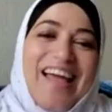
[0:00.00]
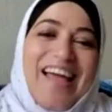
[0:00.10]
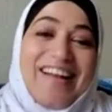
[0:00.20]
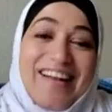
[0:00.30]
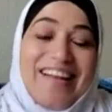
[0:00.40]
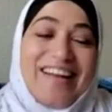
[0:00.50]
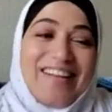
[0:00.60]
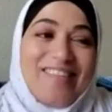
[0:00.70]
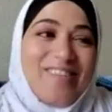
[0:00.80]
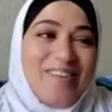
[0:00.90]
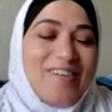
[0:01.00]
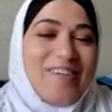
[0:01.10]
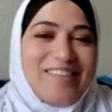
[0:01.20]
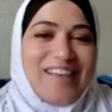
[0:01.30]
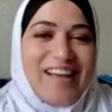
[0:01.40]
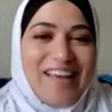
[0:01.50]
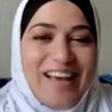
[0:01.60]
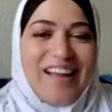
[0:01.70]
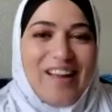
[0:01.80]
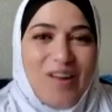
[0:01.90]
and it is true. It's like
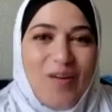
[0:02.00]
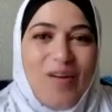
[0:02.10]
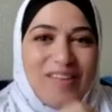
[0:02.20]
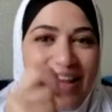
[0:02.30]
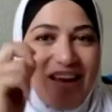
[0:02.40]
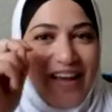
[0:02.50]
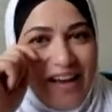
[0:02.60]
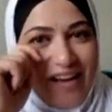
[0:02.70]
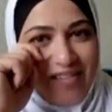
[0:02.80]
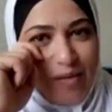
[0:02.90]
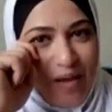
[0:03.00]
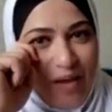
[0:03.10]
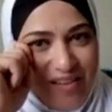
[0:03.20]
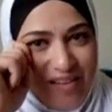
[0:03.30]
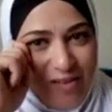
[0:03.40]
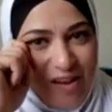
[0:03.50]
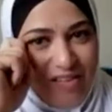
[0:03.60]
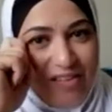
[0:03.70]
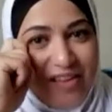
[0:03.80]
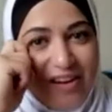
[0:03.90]
you can take it as a message, as
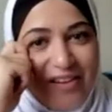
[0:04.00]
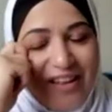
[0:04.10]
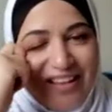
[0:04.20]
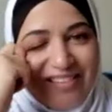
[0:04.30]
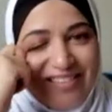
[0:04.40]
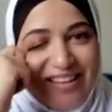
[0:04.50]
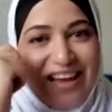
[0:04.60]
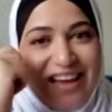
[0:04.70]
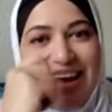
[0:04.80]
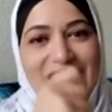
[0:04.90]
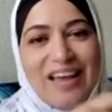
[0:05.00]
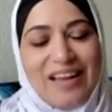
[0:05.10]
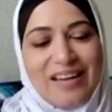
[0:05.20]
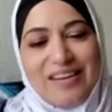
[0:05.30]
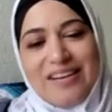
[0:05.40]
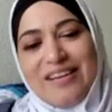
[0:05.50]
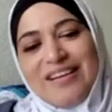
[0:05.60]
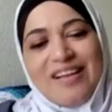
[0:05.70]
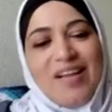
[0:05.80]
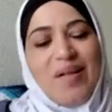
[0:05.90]
a little hint, and
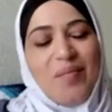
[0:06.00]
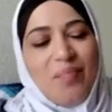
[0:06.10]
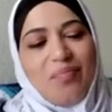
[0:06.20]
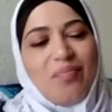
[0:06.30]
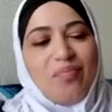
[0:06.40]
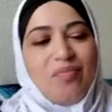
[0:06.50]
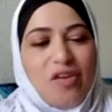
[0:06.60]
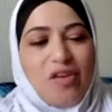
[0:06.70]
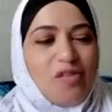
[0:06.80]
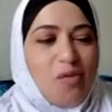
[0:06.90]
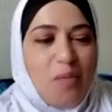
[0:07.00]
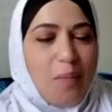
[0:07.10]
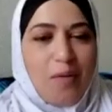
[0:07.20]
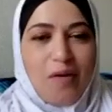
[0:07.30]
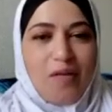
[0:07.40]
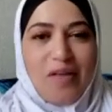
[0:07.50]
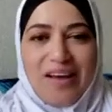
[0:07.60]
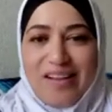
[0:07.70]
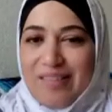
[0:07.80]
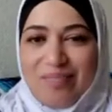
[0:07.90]
just remember
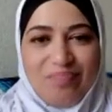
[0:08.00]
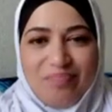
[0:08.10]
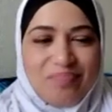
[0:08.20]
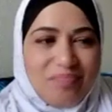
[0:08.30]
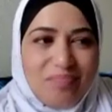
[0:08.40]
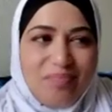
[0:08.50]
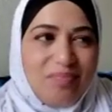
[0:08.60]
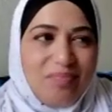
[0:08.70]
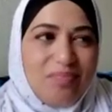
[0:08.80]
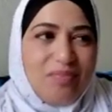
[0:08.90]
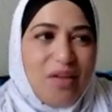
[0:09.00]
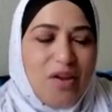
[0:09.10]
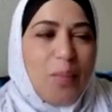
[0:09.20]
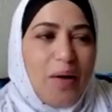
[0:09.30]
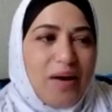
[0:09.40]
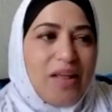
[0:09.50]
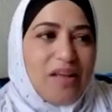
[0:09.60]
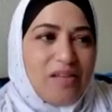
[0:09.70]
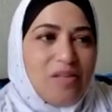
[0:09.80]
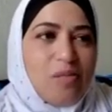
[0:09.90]
that your body
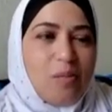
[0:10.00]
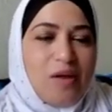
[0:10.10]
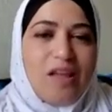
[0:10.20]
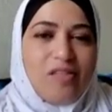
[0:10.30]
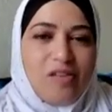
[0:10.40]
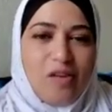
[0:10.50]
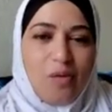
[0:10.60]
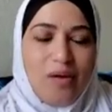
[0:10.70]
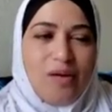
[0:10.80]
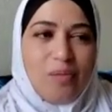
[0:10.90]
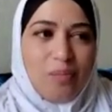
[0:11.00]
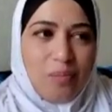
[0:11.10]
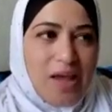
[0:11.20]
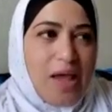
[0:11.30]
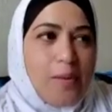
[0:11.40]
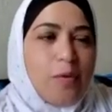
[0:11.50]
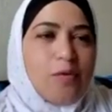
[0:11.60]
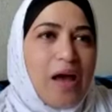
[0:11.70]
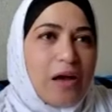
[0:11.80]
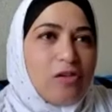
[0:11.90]
is speaking to you and being able
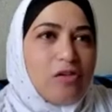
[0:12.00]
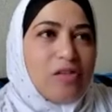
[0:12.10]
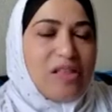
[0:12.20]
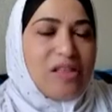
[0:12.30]
to actually